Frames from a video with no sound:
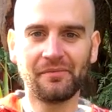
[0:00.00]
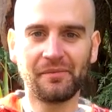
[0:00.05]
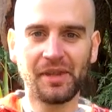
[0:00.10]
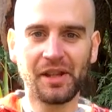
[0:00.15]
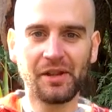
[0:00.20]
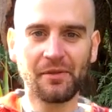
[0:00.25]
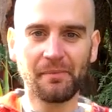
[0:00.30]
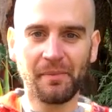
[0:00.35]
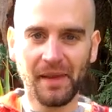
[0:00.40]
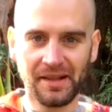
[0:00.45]
Be
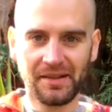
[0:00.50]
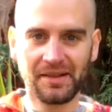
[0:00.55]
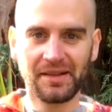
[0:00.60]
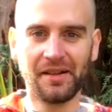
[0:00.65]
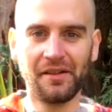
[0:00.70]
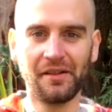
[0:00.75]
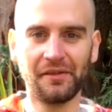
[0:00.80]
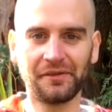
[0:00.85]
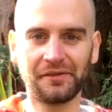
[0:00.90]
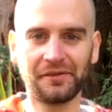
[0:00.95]
your best
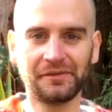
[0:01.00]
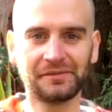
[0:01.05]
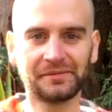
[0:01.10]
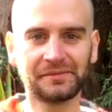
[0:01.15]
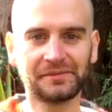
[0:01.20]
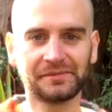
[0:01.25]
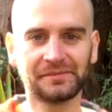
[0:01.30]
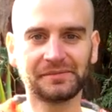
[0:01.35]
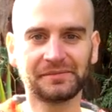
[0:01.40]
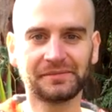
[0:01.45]
self
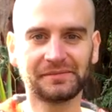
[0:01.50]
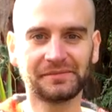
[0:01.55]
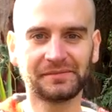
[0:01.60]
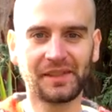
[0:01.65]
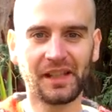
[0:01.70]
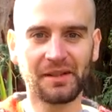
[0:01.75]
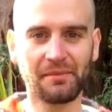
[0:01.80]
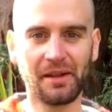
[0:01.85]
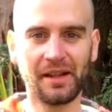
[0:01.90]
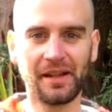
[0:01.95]

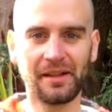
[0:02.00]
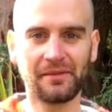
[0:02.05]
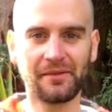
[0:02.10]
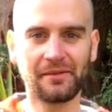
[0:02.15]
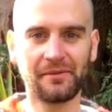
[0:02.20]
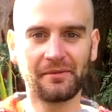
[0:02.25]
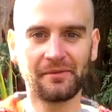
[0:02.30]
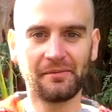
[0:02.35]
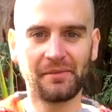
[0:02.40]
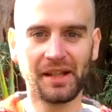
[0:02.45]
is my
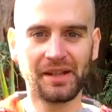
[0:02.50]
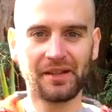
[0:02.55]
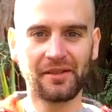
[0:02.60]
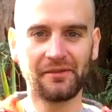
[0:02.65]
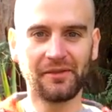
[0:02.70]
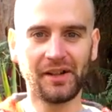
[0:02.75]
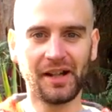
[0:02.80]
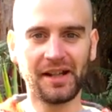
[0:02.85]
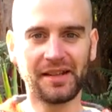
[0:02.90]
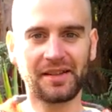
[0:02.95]
best
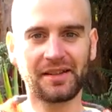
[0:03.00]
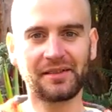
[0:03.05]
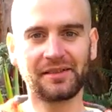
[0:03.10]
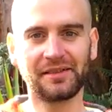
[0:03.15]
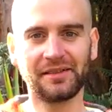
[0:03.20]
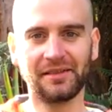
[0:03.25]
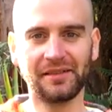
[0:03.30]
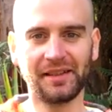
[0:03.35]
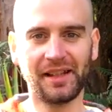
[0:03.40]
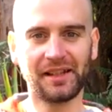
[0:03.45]
advice
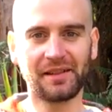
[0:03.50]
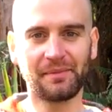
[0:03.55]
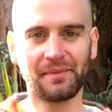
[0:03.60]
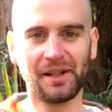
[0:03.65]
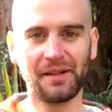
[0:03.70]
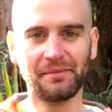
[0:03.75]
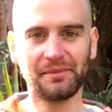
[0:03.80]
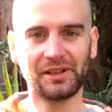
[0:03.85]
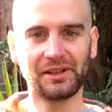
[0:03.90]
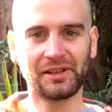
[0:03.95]
on that
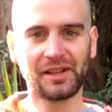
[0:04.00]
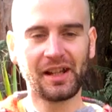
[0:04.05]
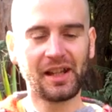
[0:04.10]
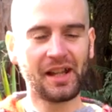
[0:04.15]
department.